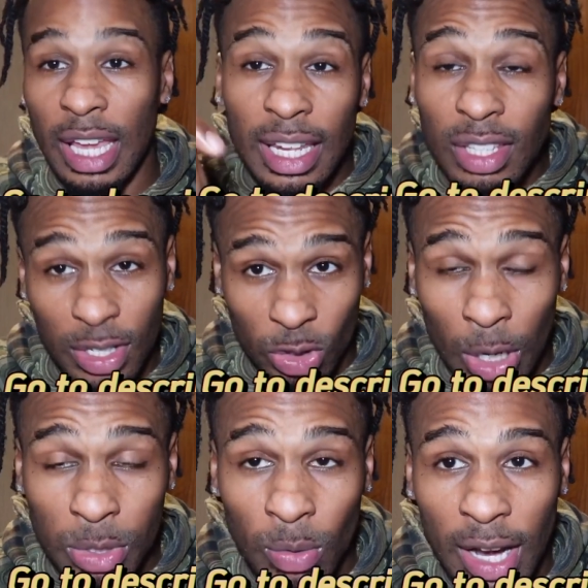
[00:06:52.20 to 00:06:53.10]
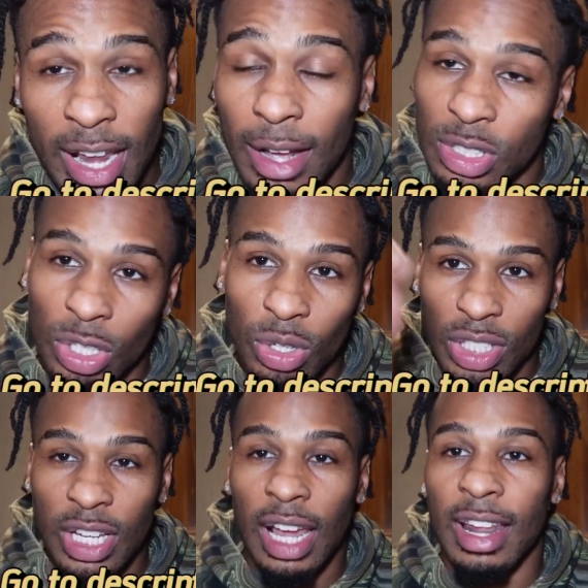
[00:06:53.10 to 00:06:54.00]
in the description right now, so you can
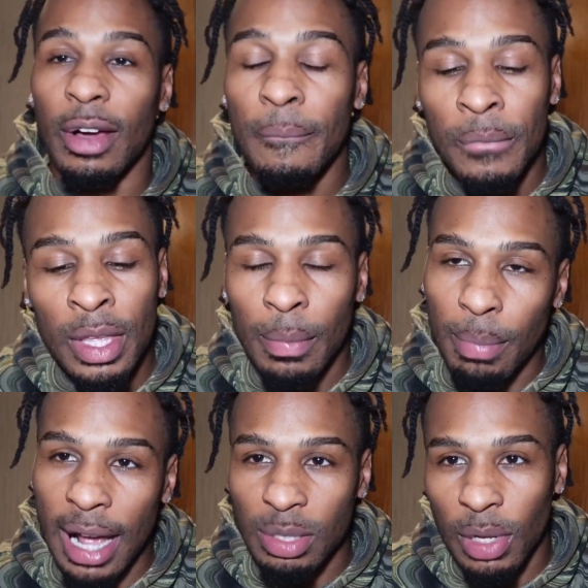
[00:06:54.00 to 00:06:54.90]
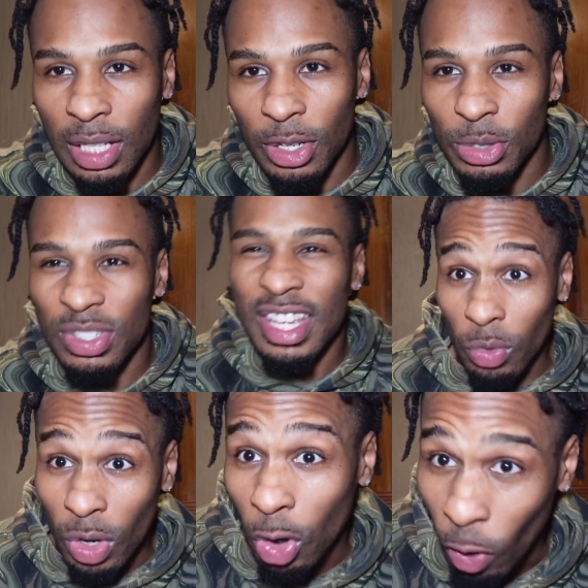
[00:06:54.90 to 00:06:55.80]
check it out, buy some clothes.
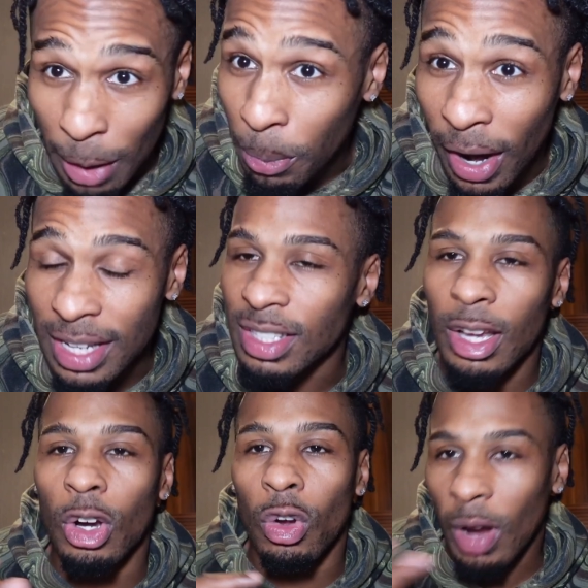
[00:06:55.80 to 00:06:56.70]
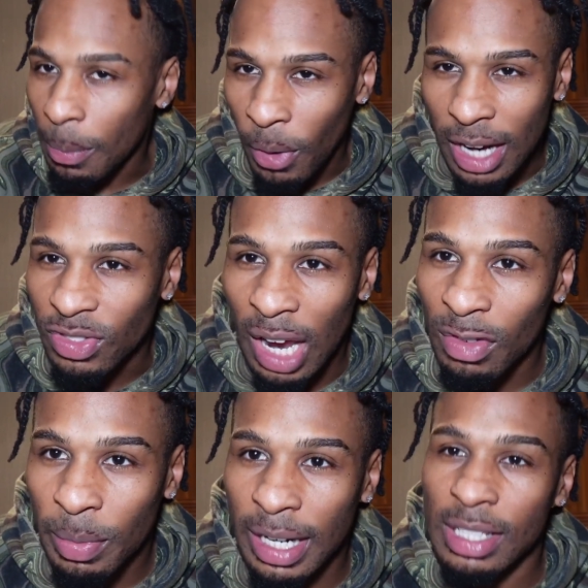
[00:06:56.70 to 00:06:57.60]
They're a great price. They're a great price for
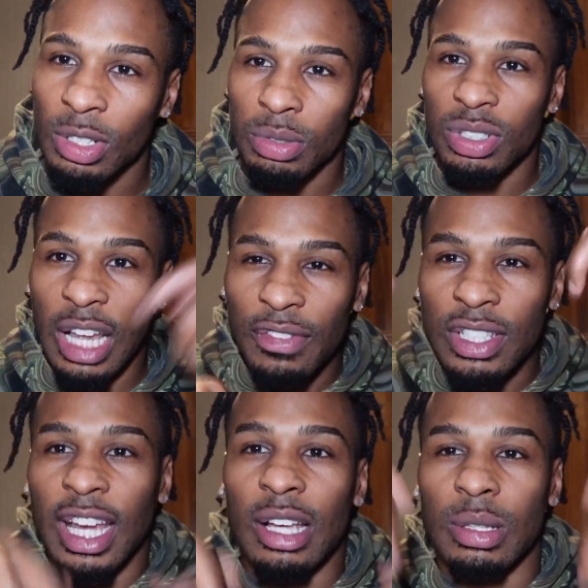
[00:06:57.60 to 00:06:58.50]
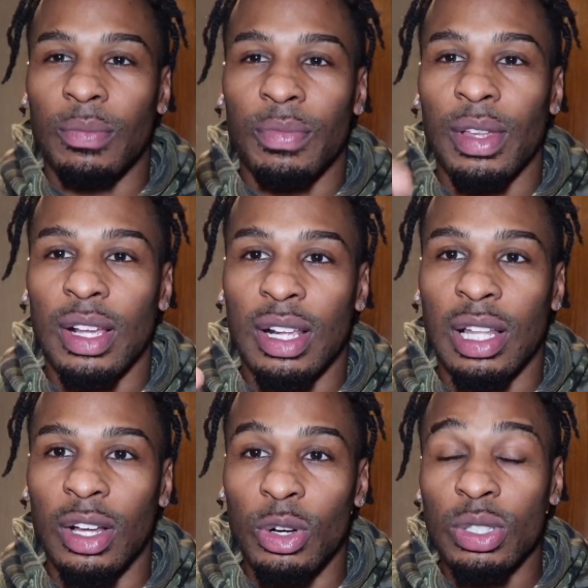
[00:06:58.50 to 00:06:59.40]
everybody, so definitely check out some
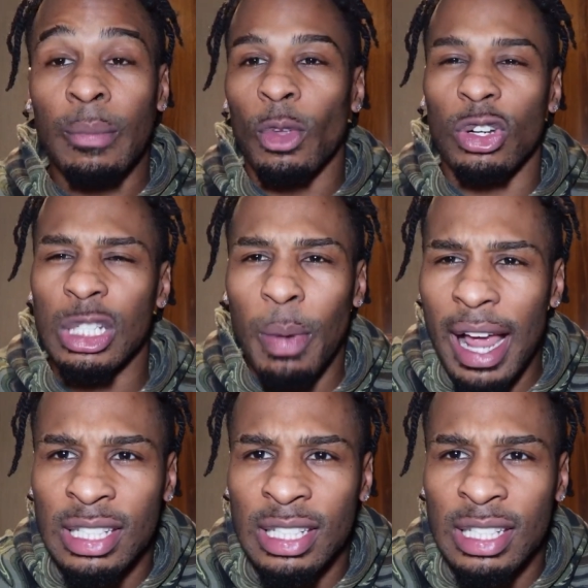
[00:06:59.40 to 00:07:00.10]
clothes or just buy a